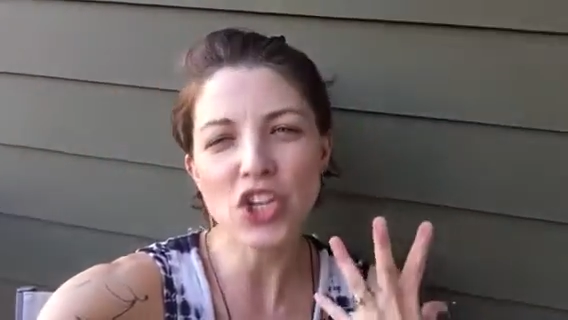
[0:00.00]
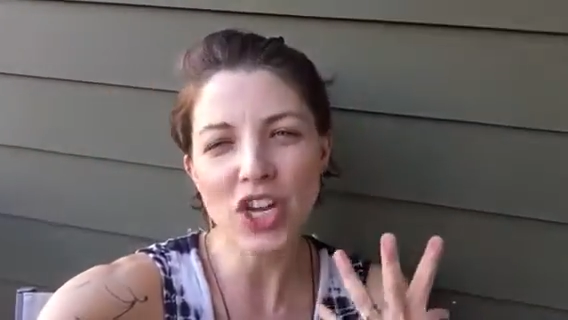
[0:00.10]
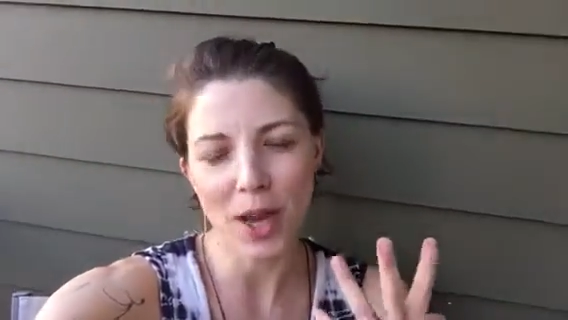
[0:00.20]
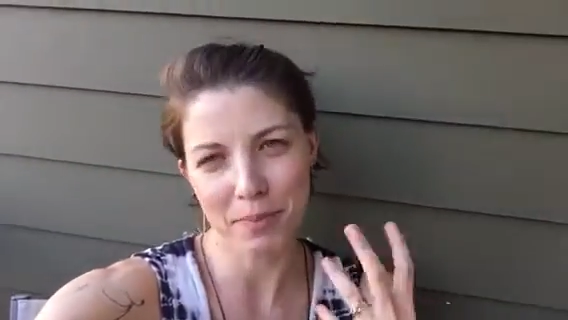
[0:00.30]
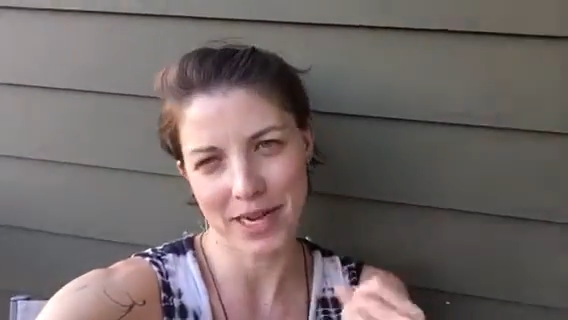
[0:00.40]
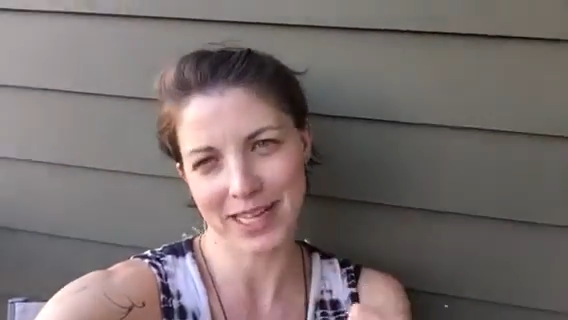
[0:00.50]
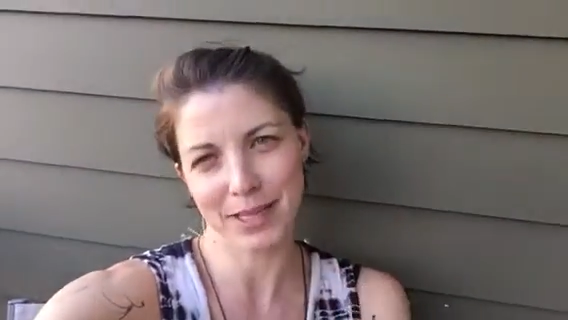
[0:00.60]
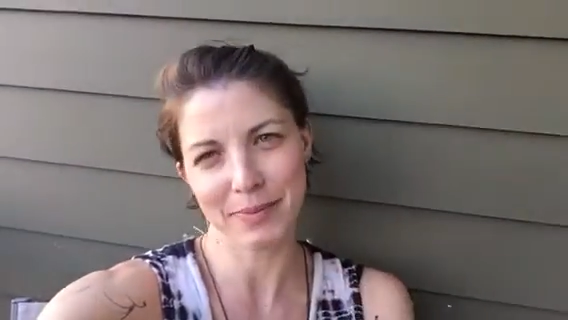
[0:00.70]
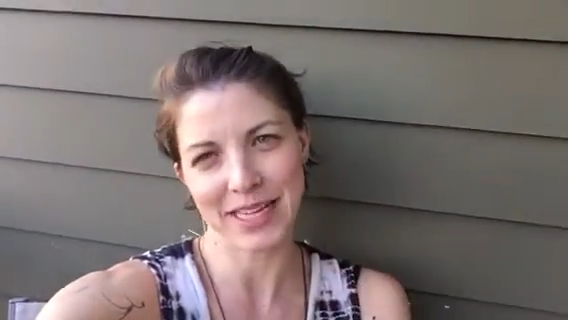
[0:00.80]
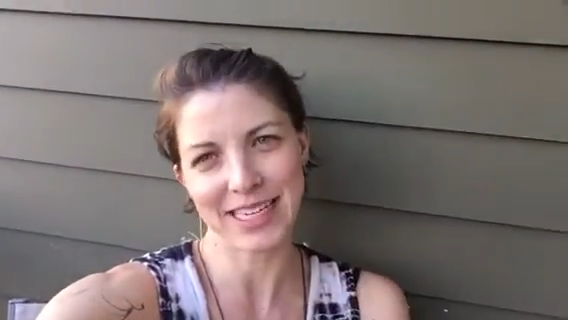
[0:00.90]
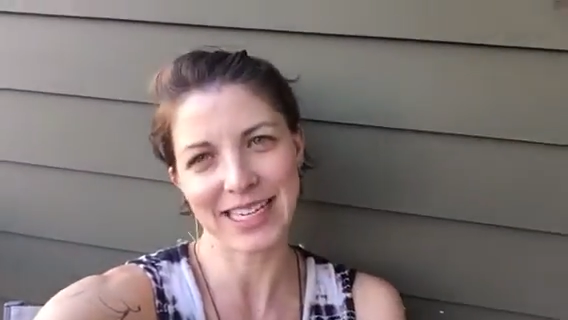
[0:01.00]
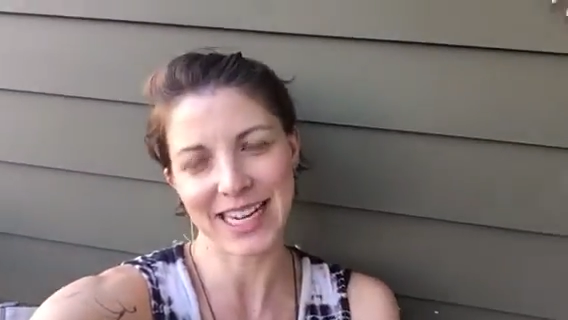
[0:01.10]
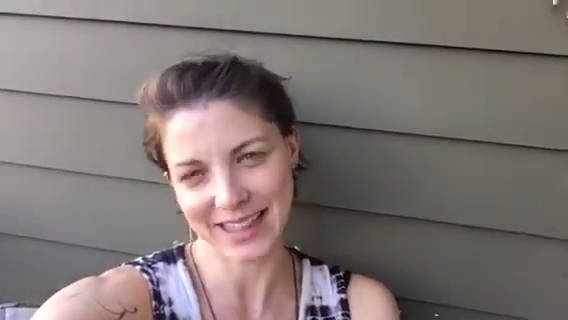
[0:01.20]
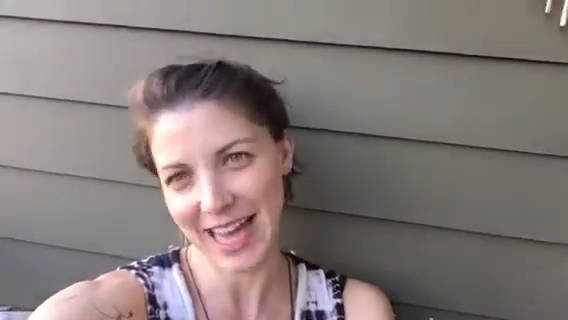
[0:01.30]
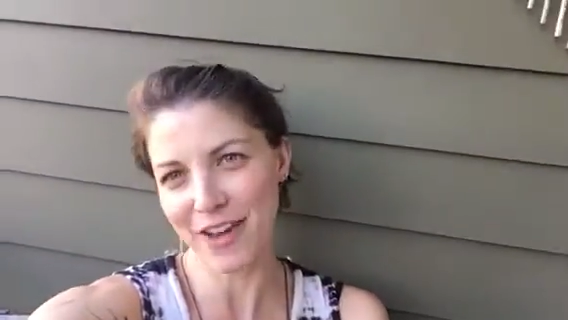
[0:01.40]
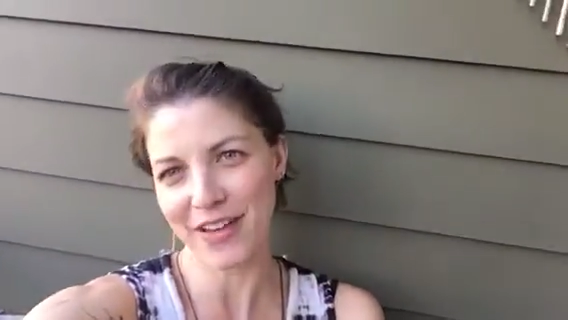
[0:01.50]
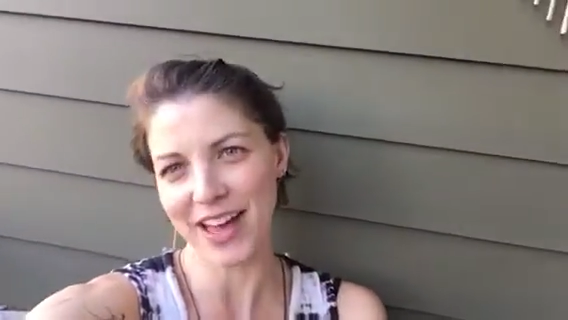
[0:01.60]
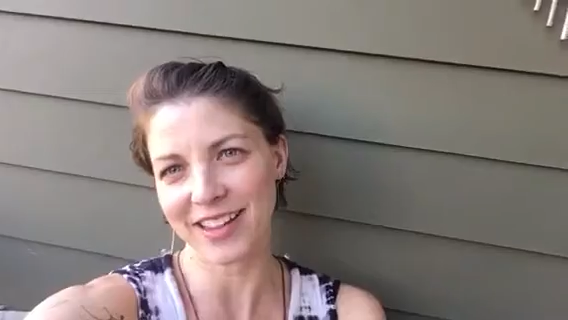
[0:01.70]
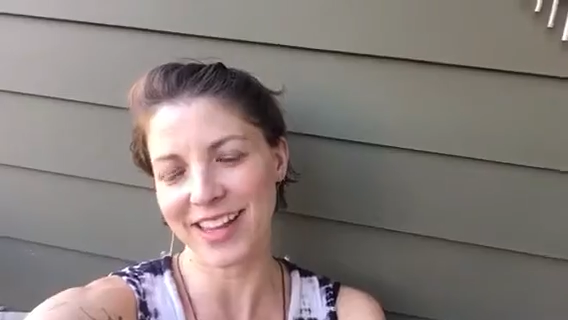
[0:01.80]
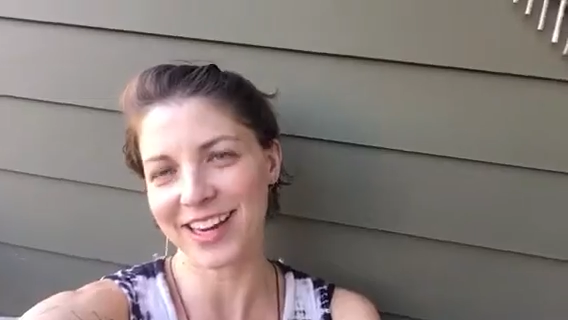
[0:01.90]
chomping at the bit to get the F
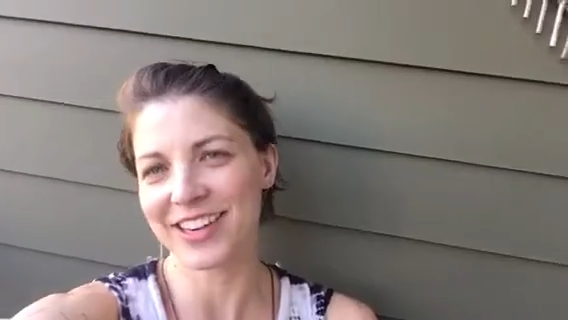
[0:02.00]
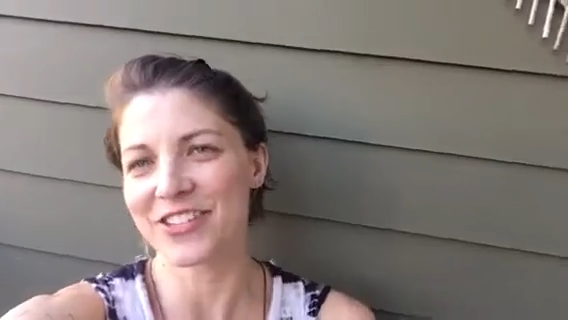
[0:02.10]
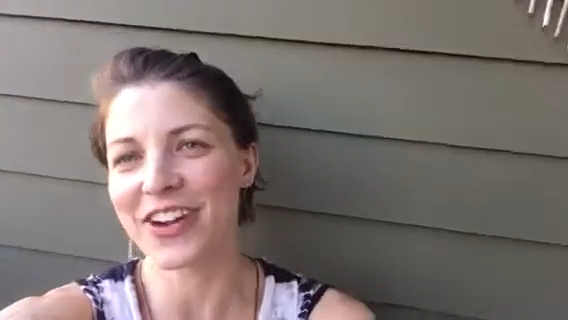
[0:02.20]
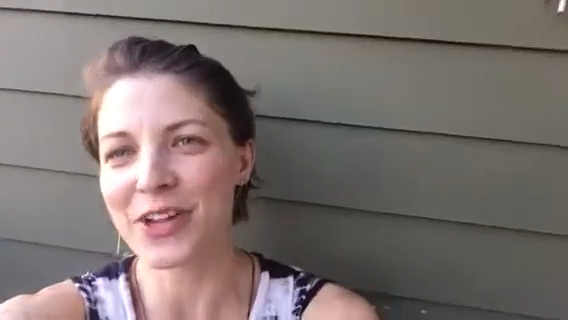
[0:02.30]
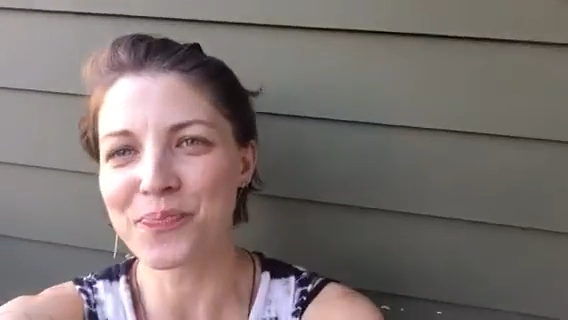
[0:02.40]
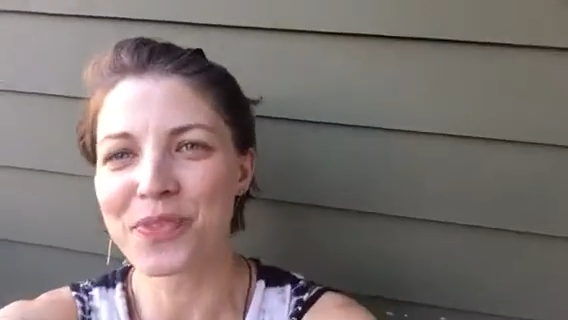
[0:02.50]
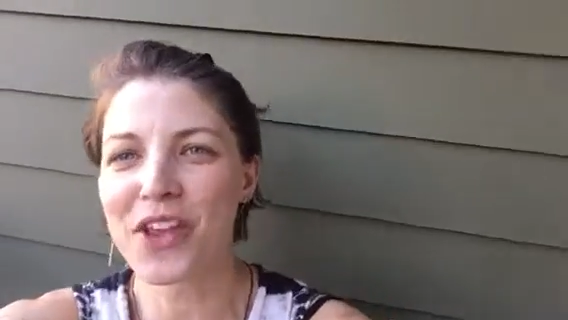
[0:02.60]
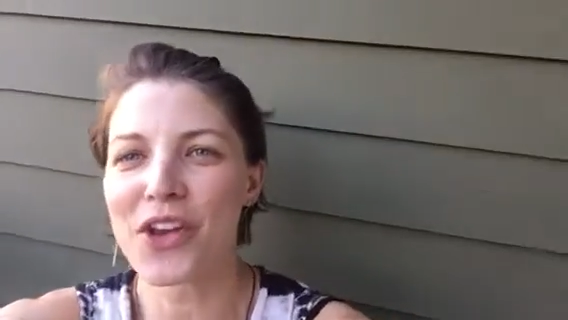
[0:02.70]
out of there, right?